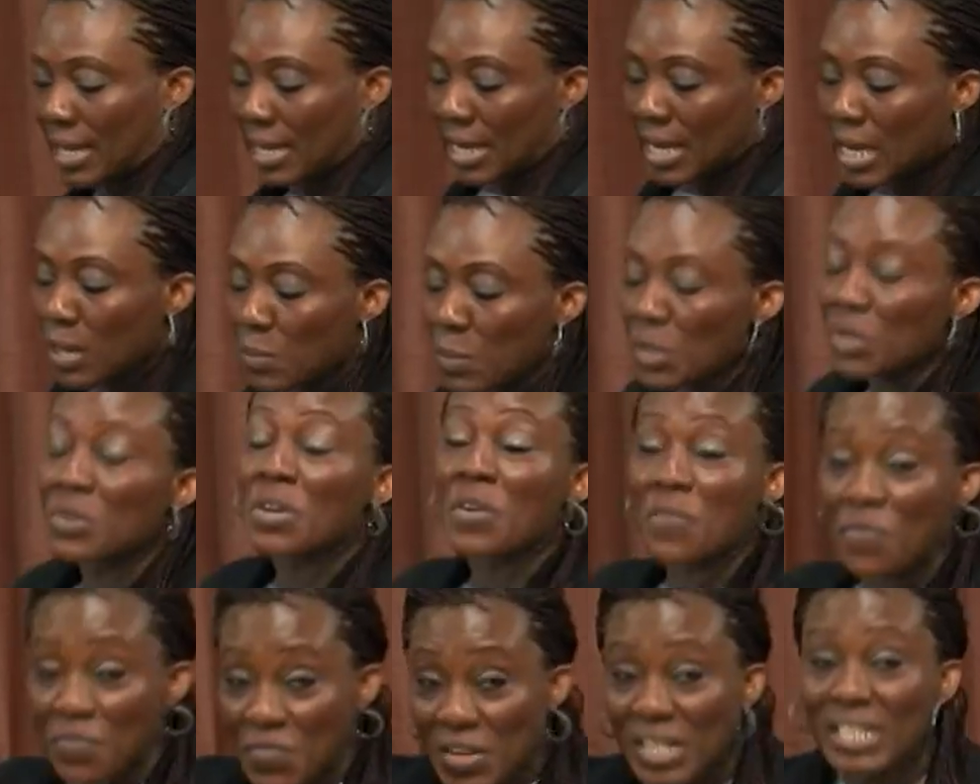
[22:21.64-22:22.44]
He will
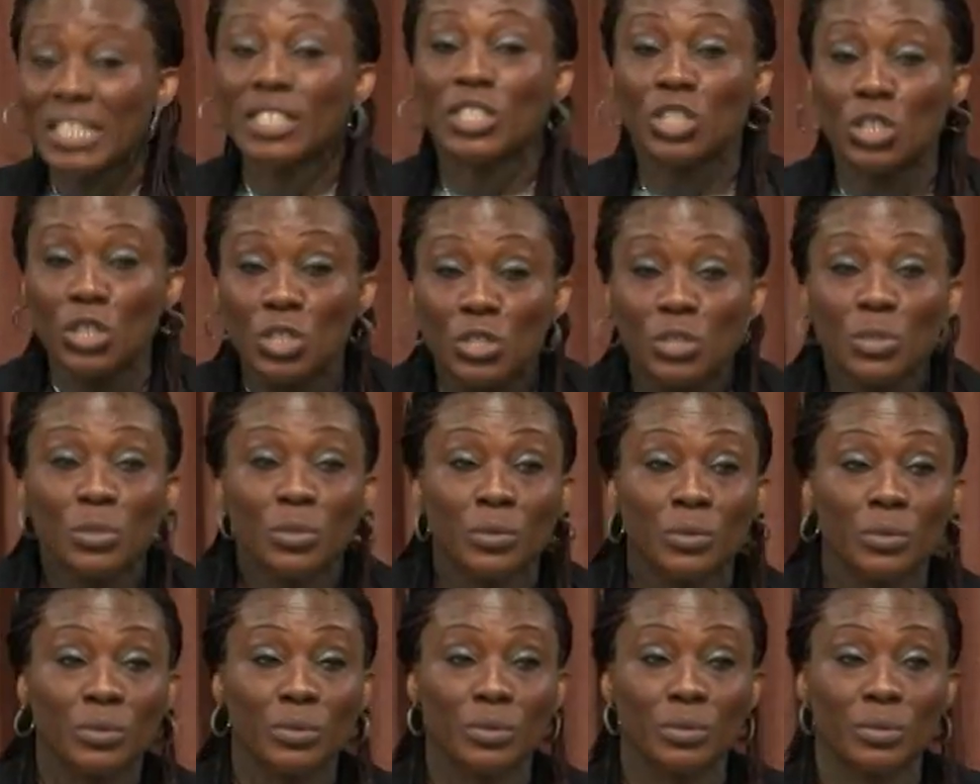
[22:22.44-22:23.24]
reveal it to you.
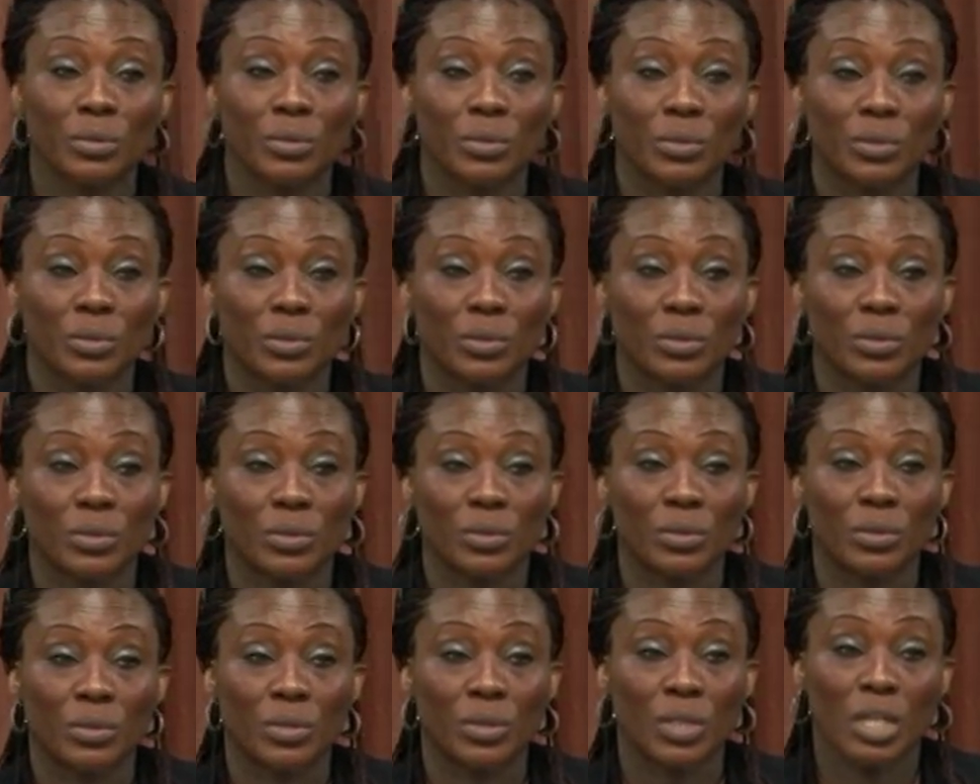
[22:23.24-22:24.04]

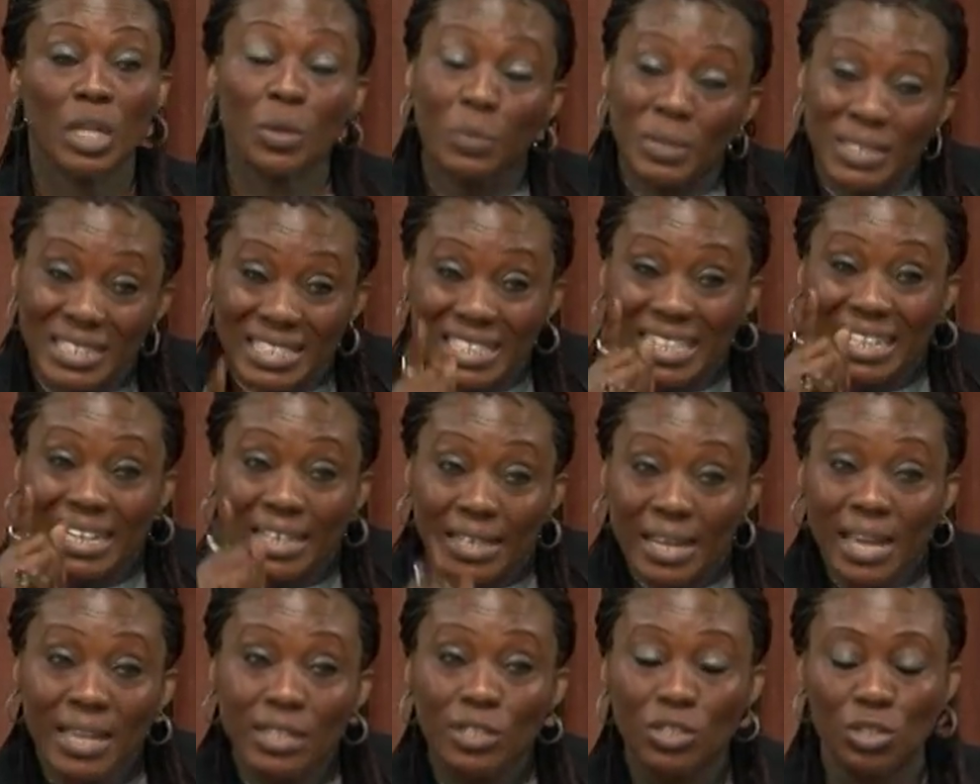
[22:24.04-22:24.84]
He will
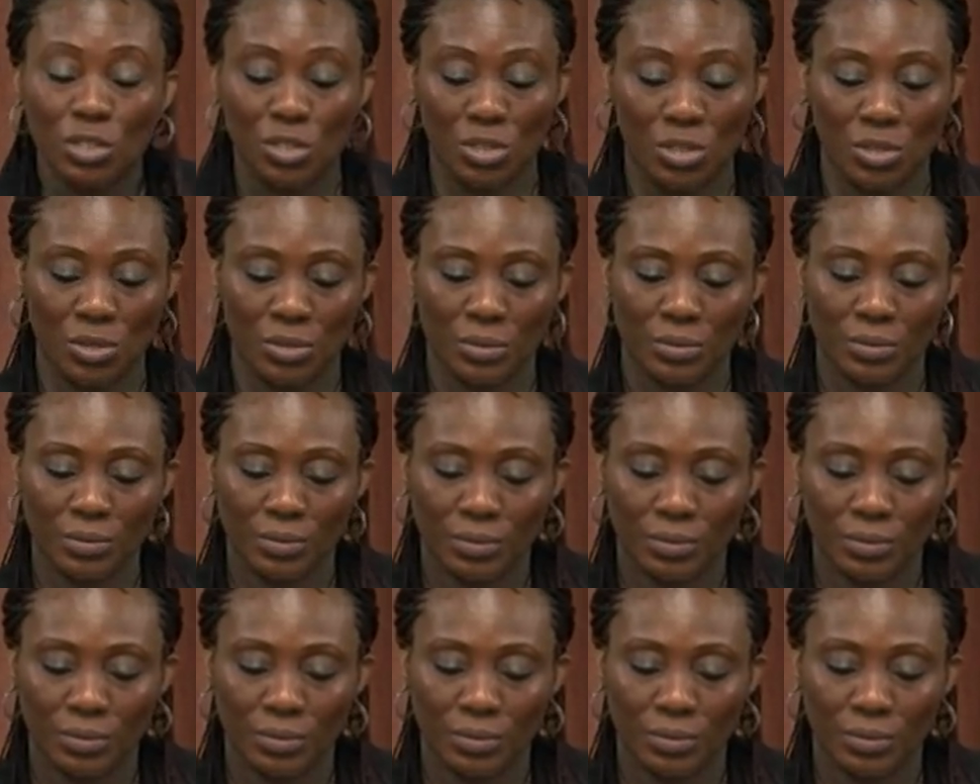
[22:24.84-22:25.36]
declare it to you.